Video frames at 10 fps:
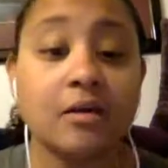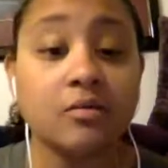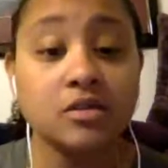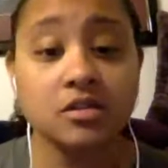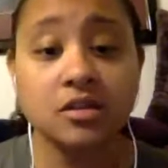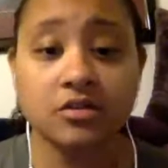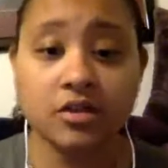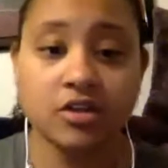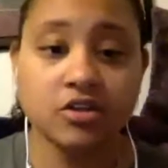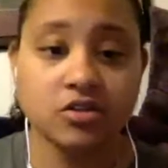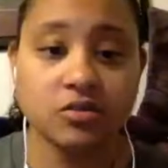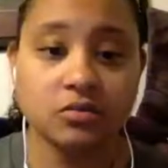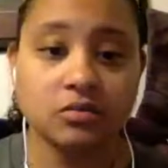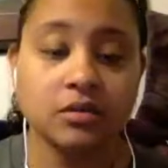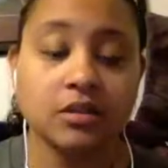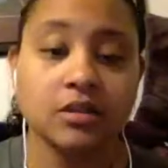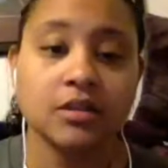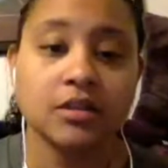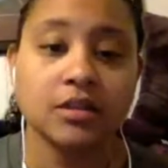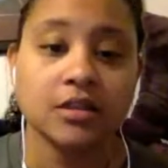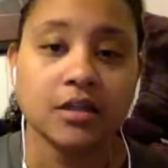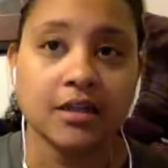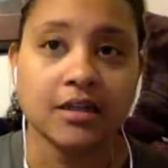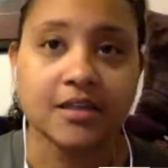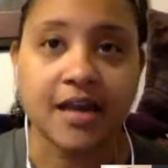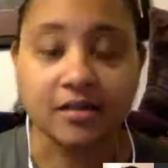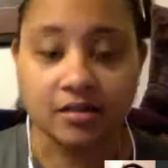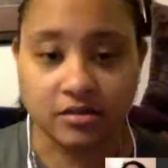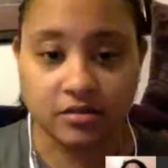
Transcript: was another issue in Dallas.